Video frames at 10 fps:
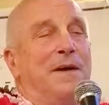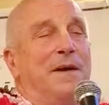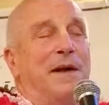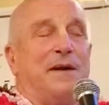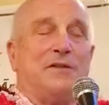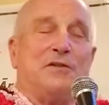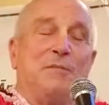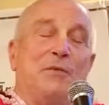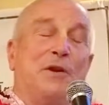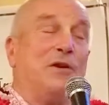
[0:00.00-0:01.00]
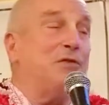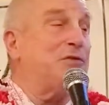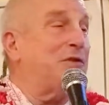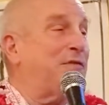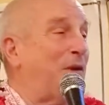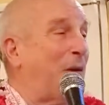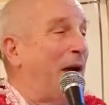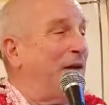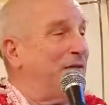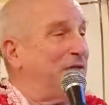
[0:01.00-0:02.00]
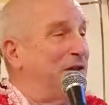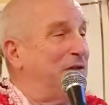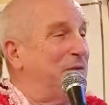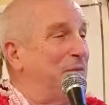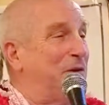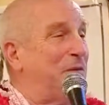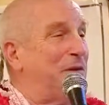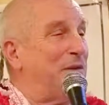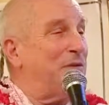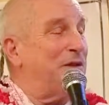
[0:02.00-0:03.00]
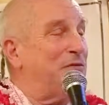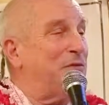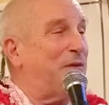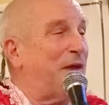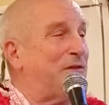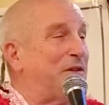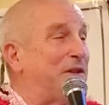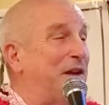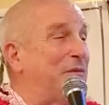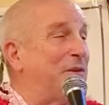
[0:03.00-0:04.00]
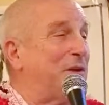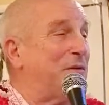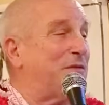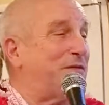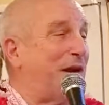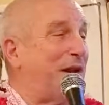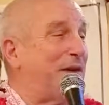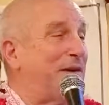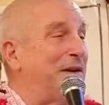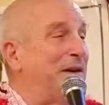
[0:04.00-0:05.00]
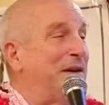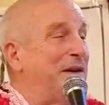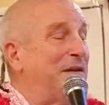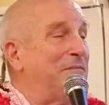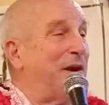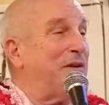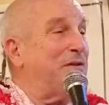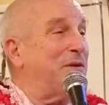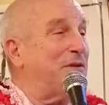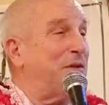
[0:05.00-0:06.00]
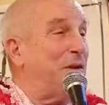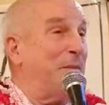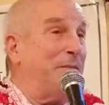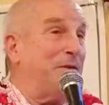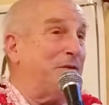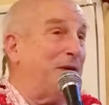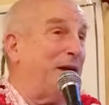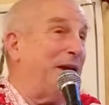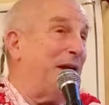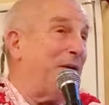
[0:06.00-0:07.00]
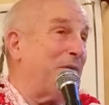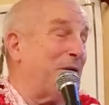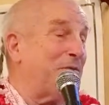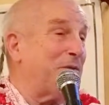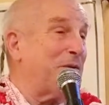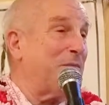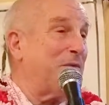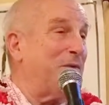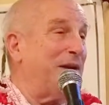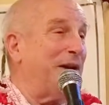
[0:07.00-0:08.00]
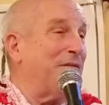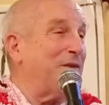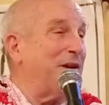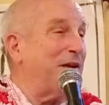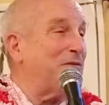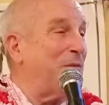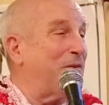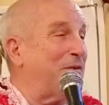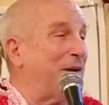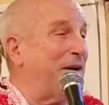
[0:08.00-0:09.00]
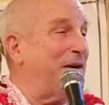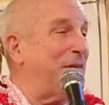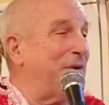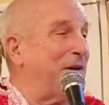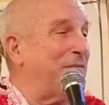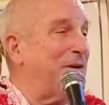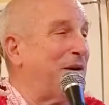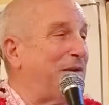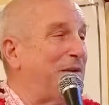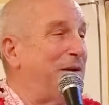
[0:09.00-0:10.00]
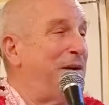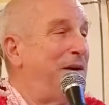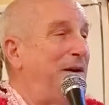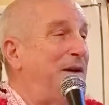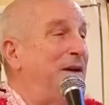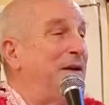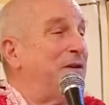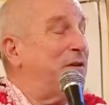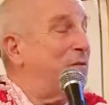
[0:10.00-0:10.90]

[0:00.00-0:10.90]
Because Jamuna used to flow. I have seen Jamuna when there was in 2010 when there was flood in Vraj. We saw, maybe today now also, that we're reading every day so much rain coming in Vraj. She